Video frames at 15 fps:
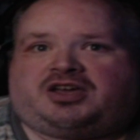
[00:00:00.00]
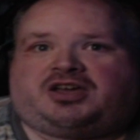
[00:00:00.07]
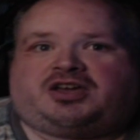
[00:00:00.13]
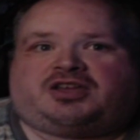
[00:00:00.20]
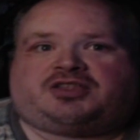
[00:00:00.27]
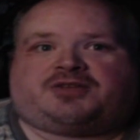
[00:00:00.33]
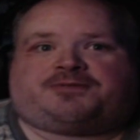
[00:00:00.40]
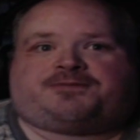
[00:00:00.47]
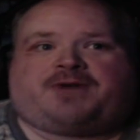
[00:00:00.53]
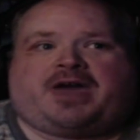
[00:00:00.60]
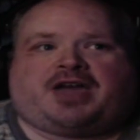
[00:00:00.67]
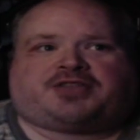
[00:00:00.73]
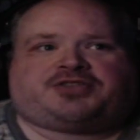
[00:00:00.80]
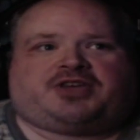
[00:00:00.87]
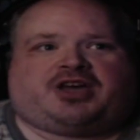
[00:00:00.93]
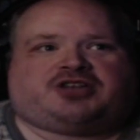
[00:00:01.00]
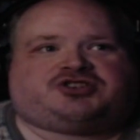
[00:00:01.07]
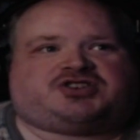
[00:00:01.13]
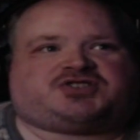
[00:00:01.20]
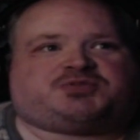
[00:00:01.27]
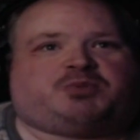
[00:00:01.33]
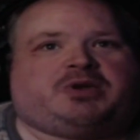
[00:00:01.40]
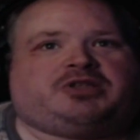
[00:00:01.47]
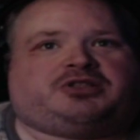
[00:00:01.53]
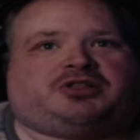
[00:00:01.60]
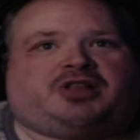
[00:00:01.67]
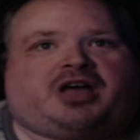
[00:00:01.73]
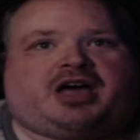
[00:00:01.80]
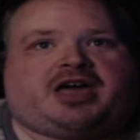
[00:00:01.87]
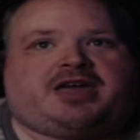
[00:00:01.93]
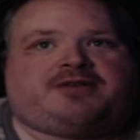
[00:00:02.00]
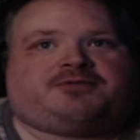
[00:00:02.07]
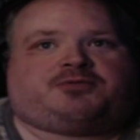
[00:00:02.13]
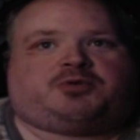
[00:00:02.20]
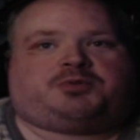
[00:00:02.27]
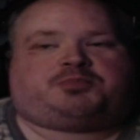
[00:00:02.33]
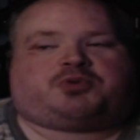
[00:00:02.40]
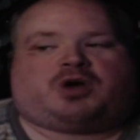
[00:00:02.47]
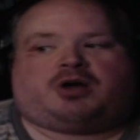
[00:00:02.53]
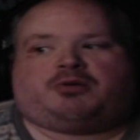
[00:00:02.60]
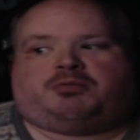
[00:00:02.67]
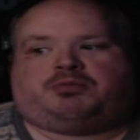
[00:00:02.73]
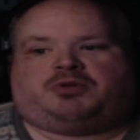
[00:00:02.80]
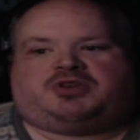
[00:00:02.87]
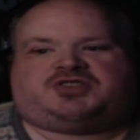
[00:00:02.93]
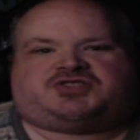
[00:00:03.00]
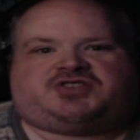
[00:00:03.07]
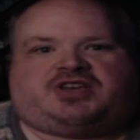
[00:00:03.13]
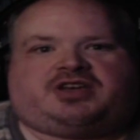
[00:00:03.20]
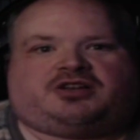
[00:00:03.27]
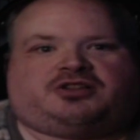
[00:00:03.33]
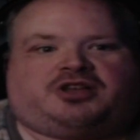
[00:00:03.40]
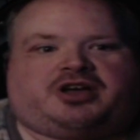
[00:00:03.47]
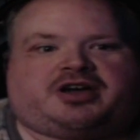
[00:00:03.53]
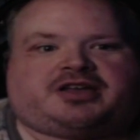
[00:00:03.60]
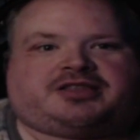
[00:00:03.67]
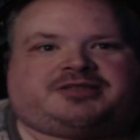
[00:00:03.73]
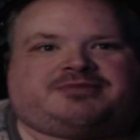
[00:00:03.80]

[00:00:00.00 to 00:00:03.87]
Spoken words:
the fact that I just went live would probably say a lot.